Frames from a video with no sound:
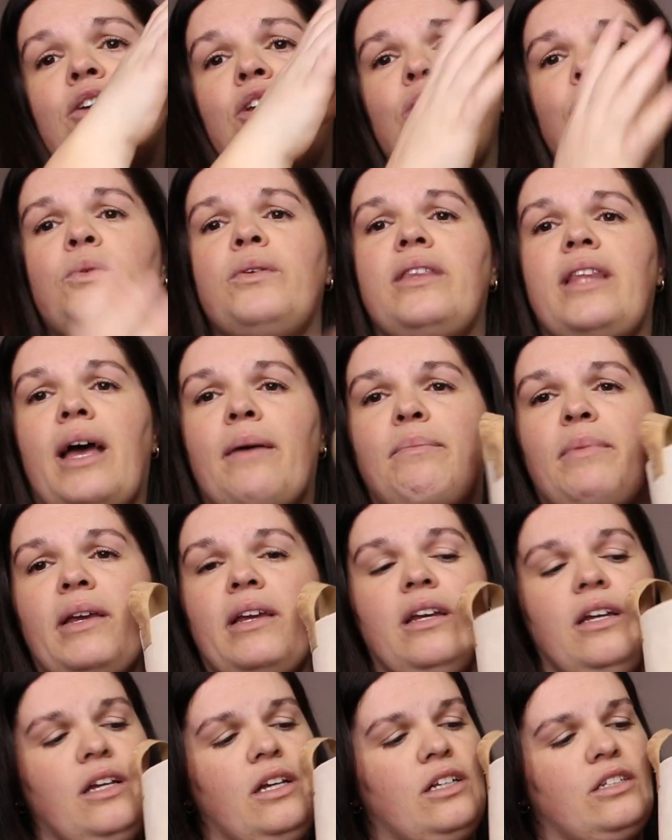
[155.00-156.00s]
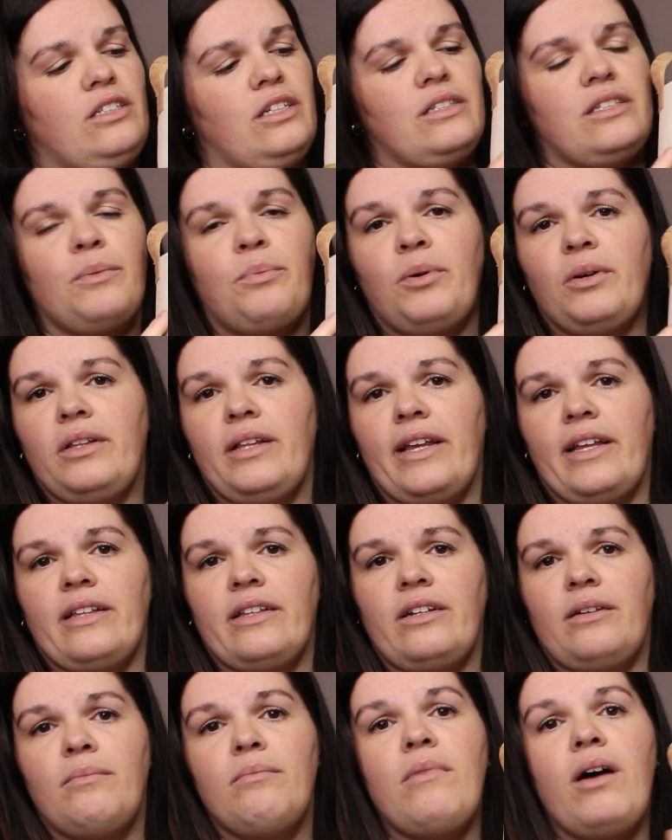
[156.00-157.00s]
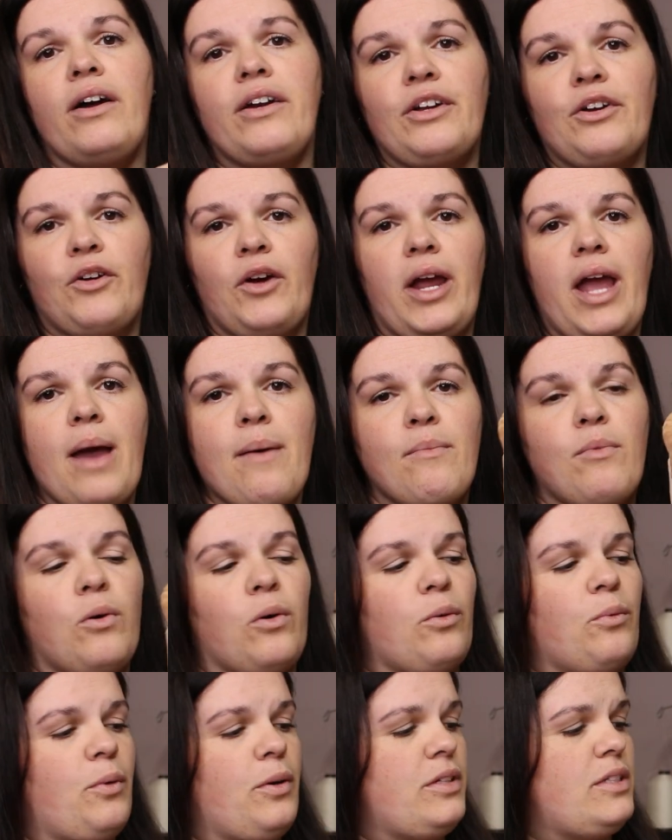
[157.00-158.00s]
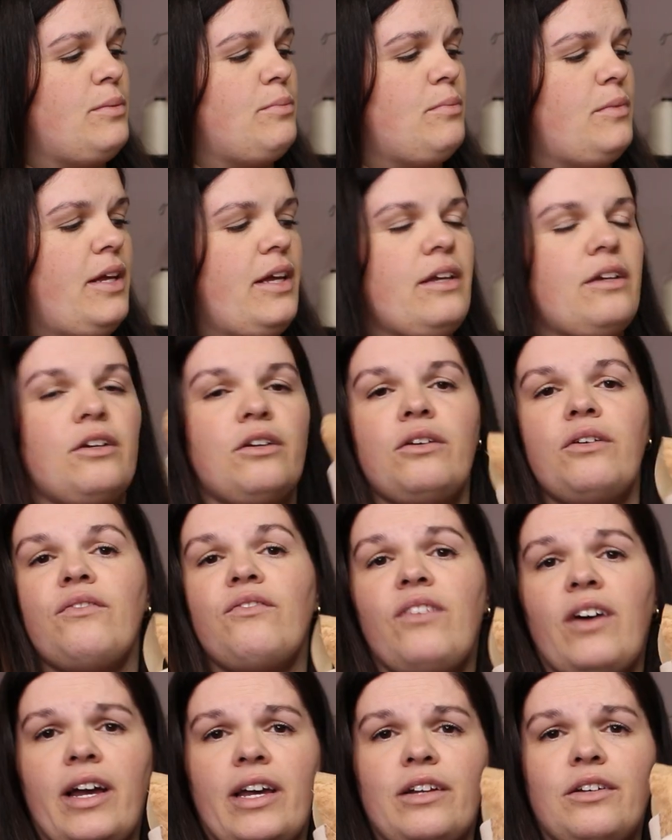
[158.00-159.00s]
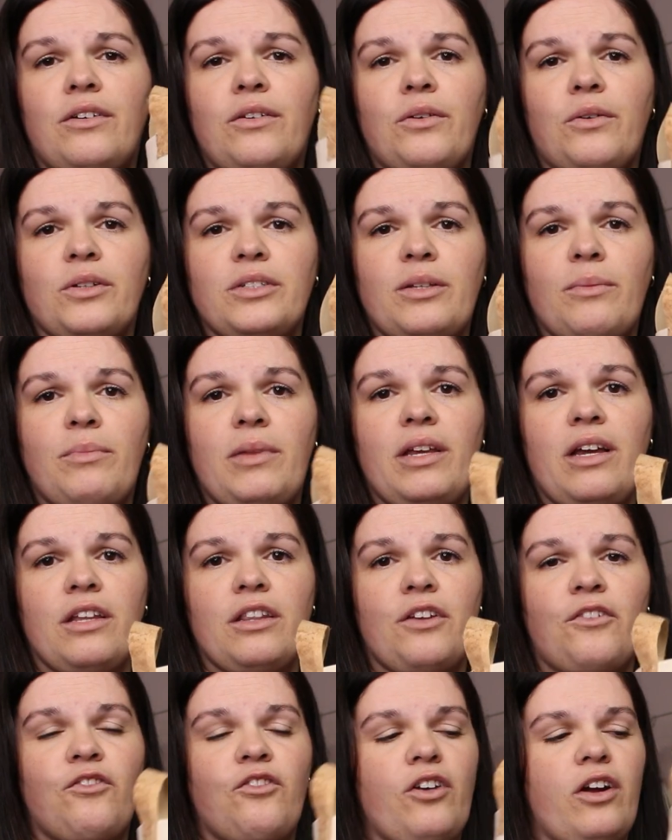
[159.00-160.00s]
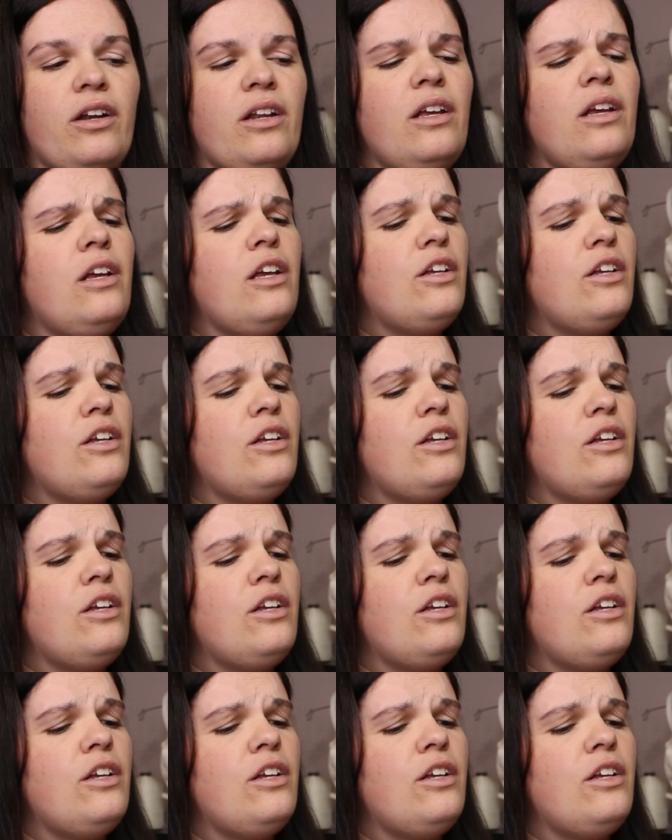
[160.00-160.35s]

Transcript: cute would that be, just to put like a little monogram or with some like vinyl or something on the front?